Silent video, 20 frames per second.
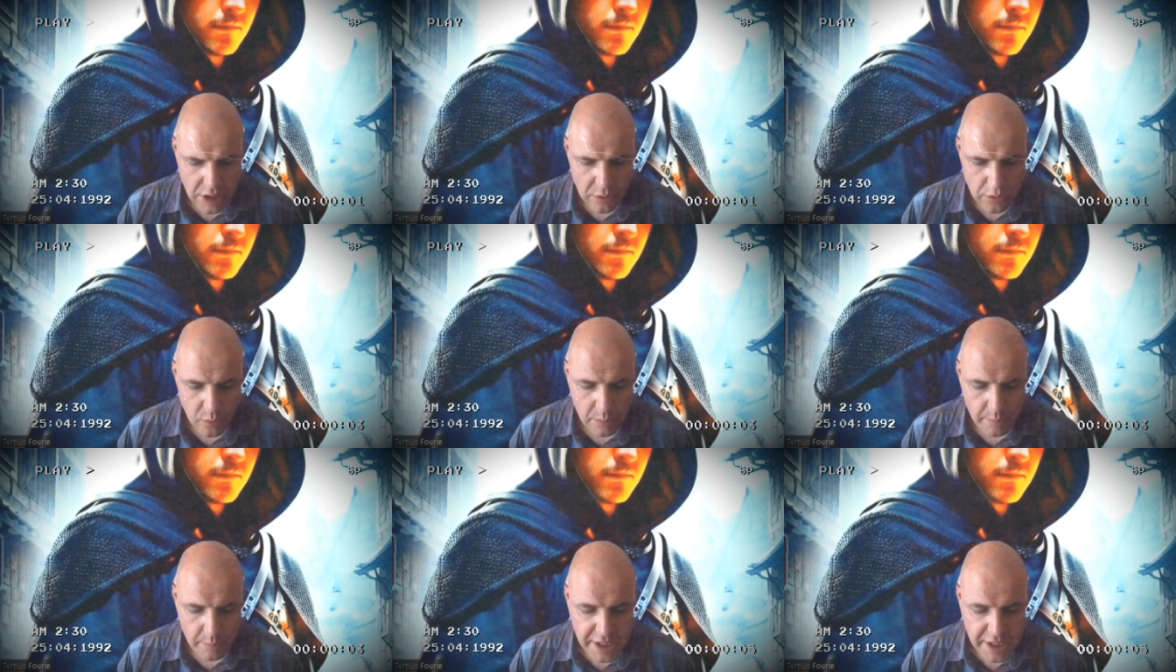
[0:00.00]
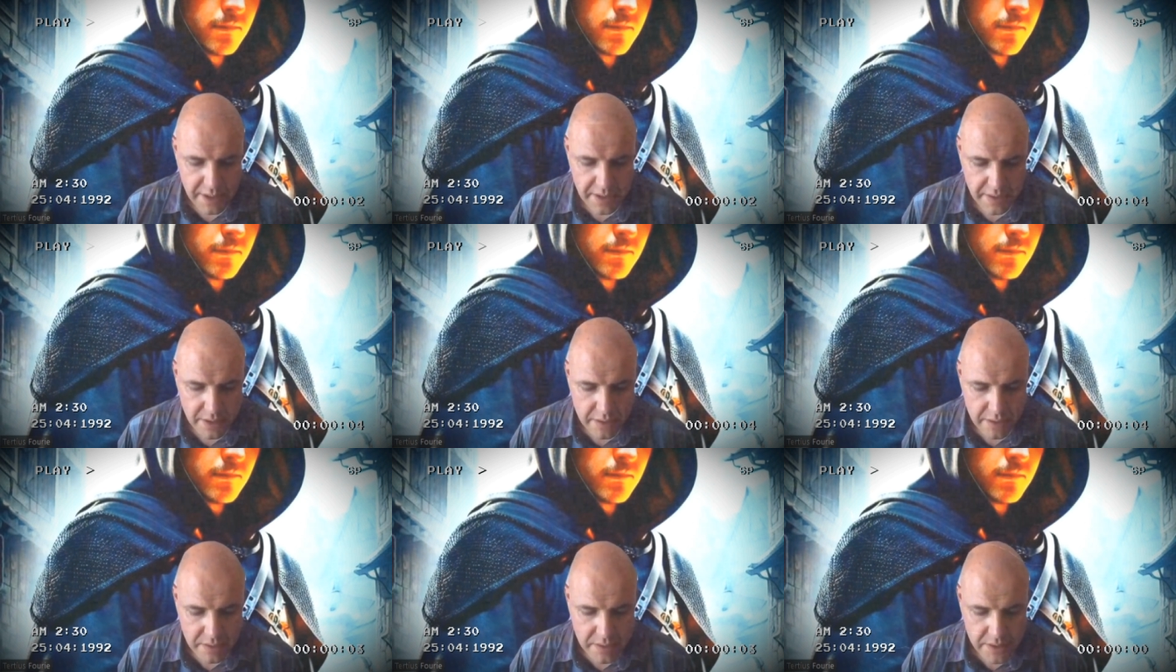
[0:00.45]
I will
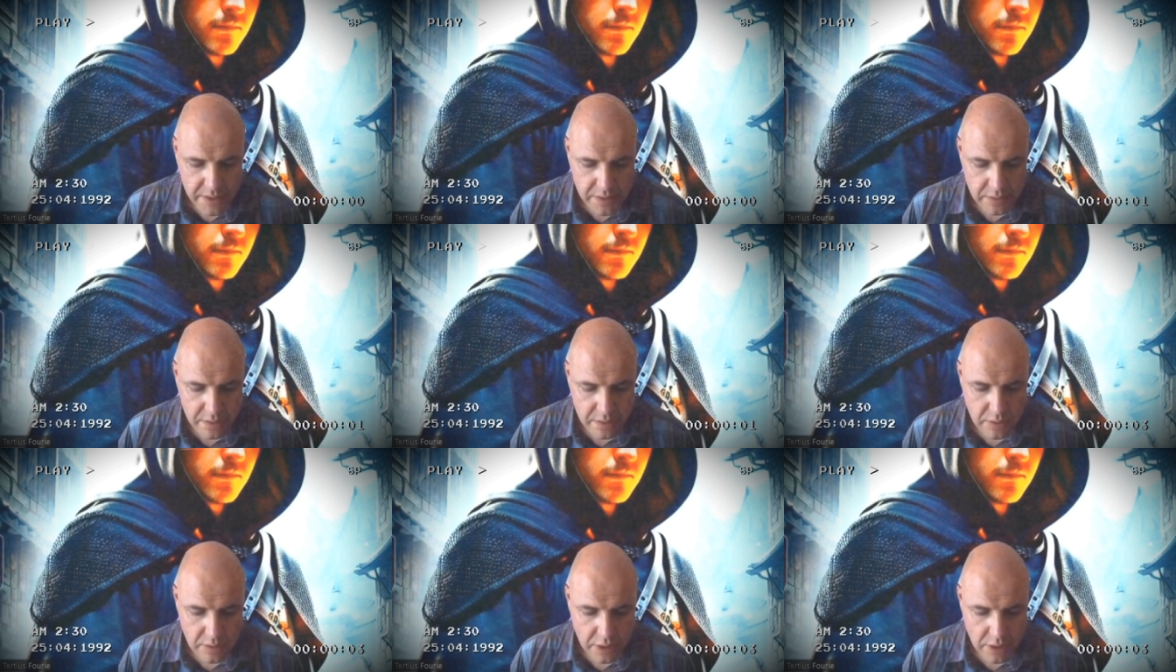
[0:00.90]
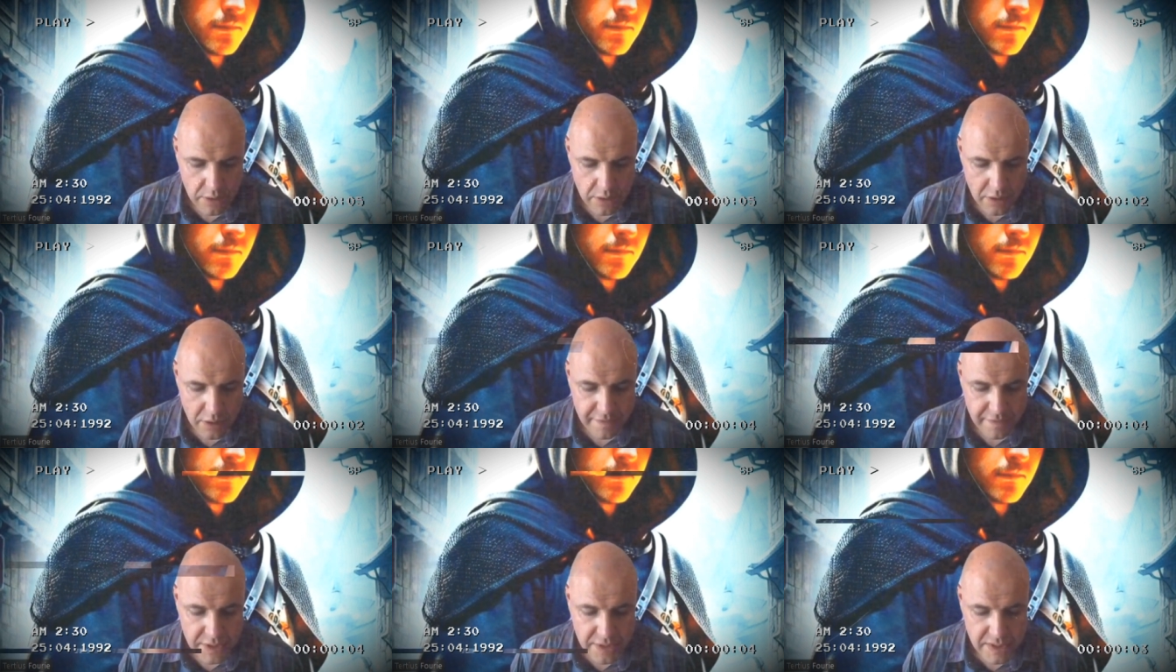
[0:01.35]
make those who
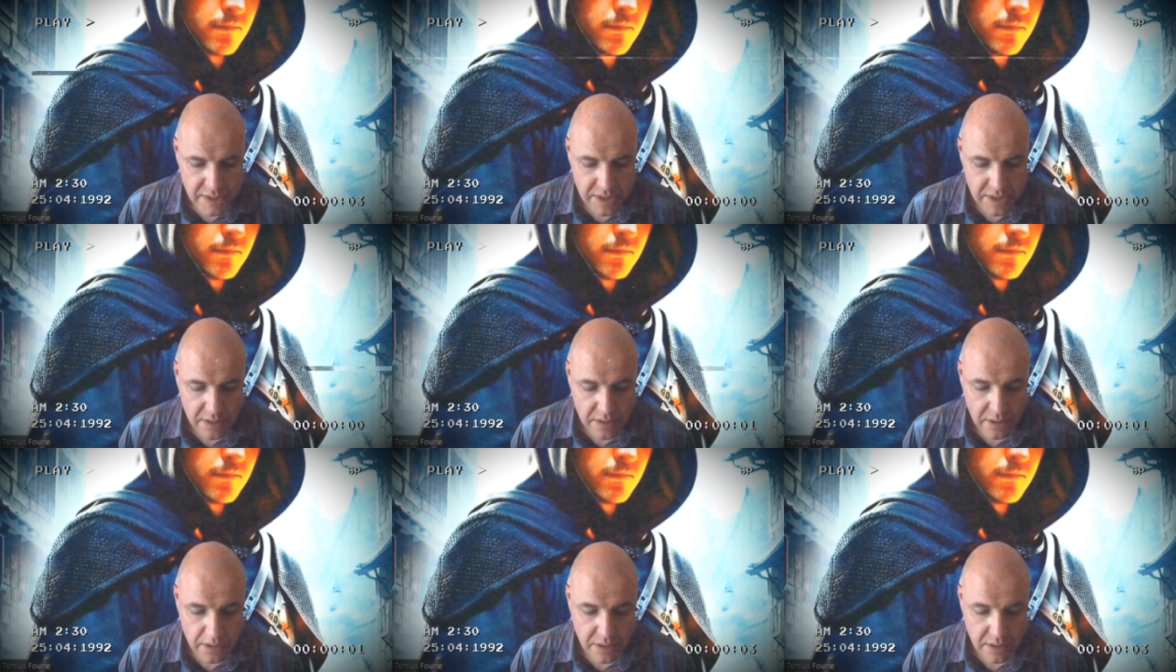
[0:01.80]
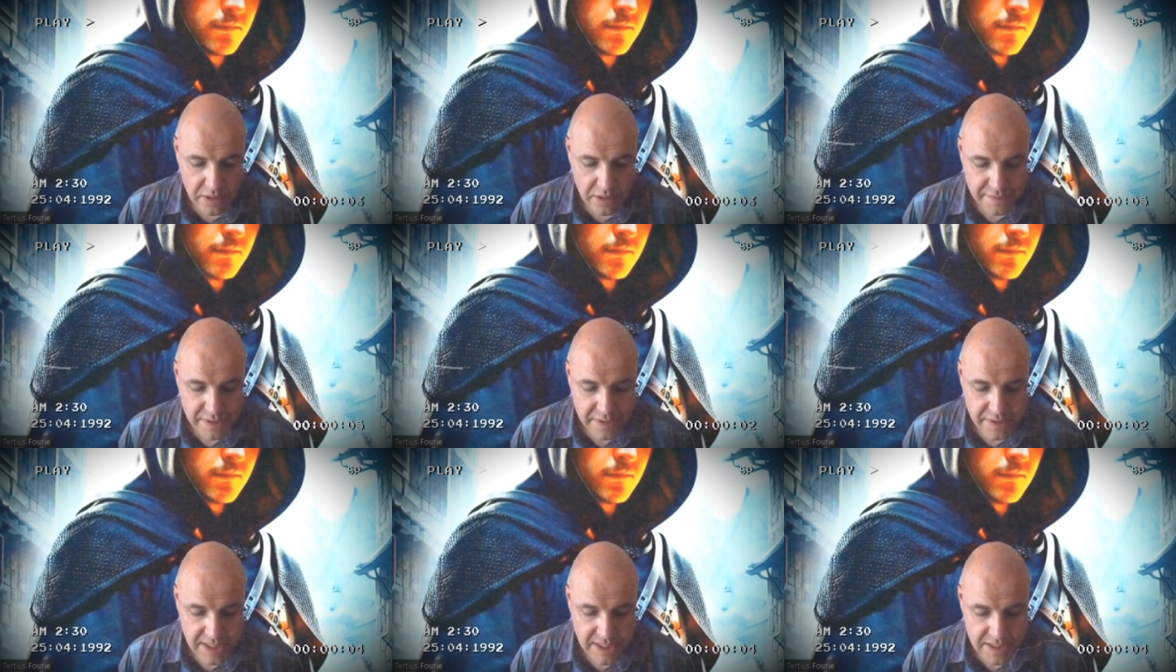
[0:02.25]
are of the synagogue
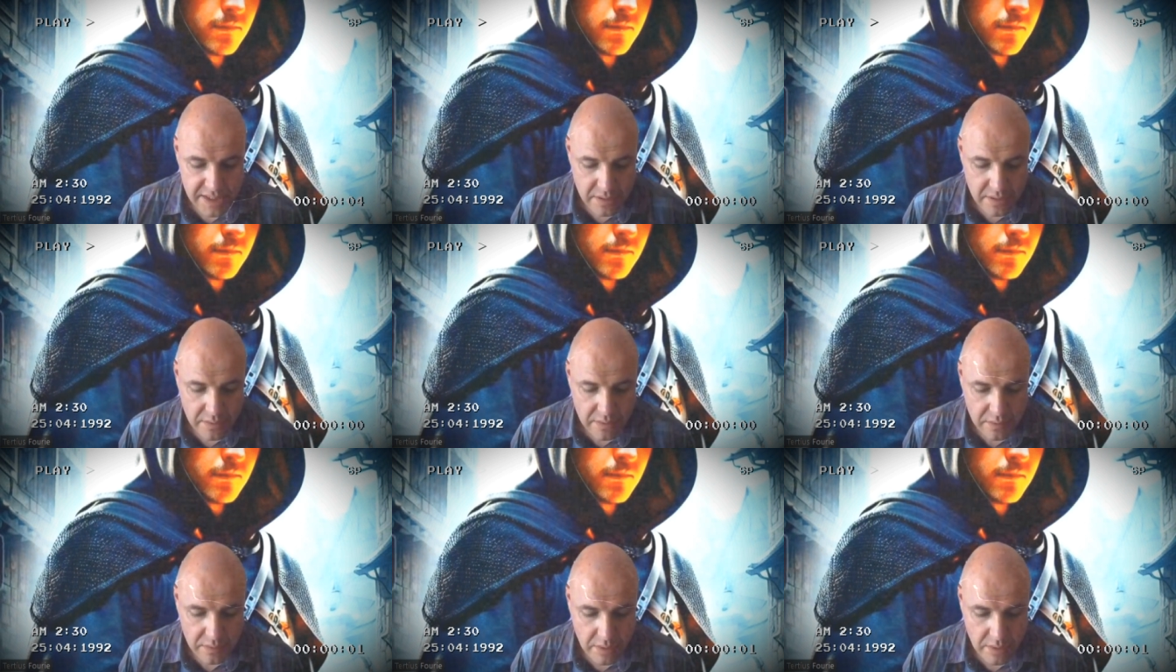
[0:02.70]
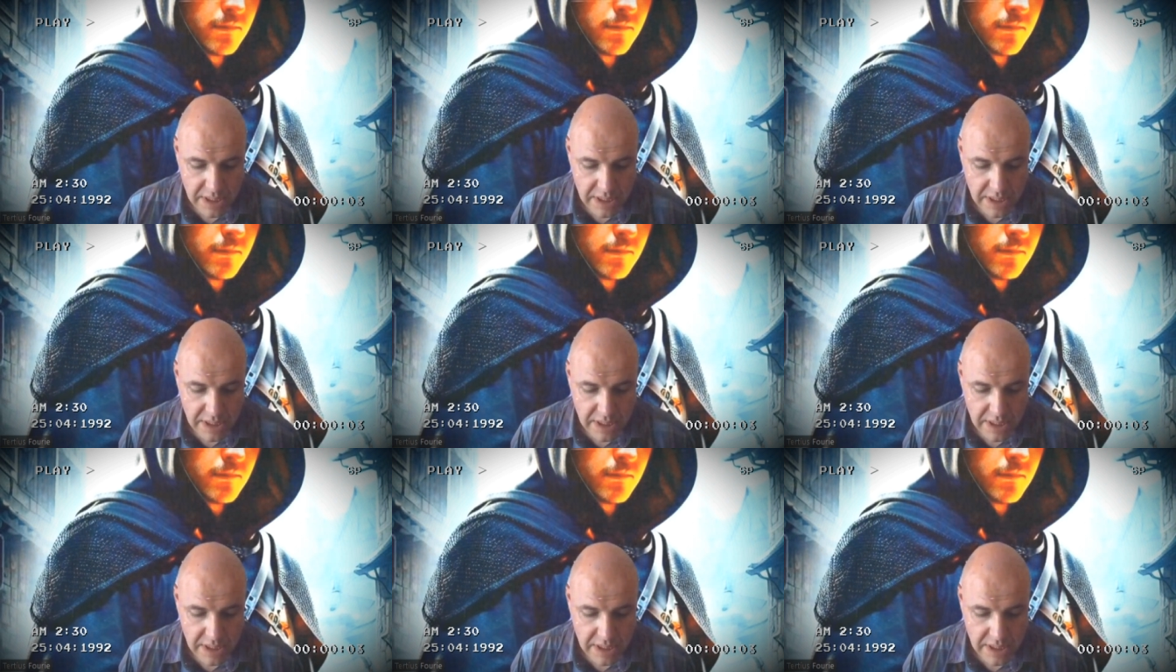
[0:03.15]
of Satan,